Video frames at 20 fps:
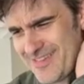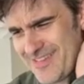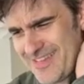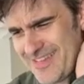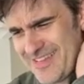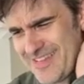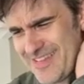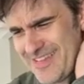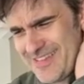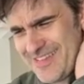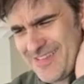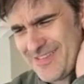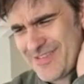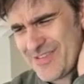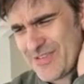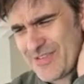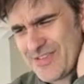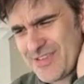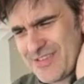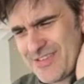
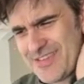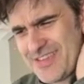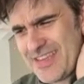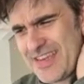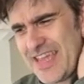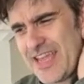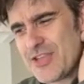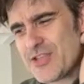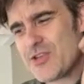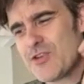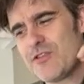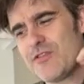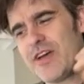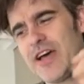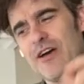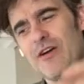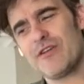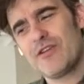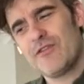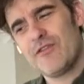it's the nature of
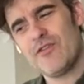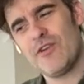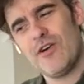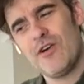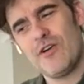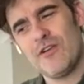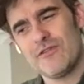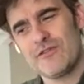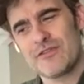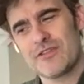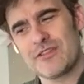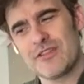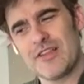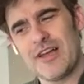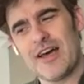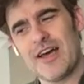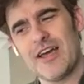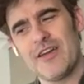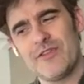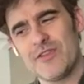how it evolved
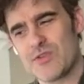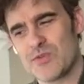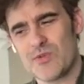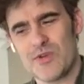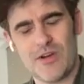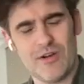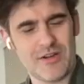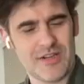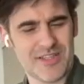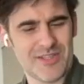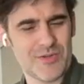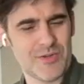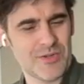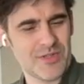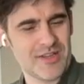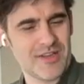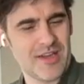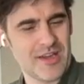live as well, because it was